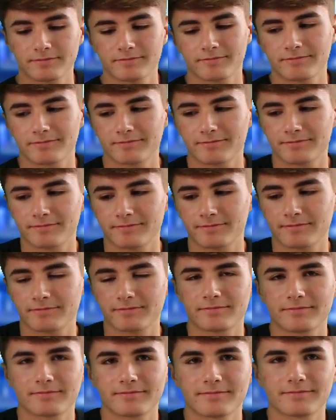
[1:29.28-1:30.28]

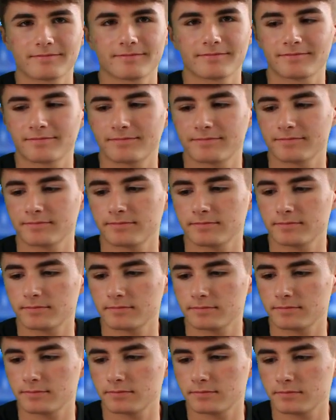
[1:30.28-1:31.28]

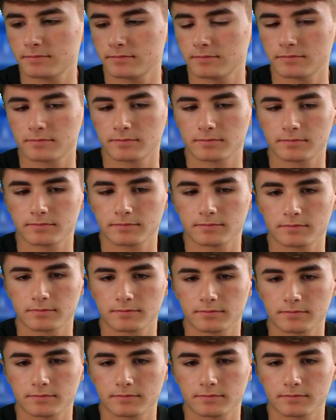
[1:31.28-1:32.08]
(silent)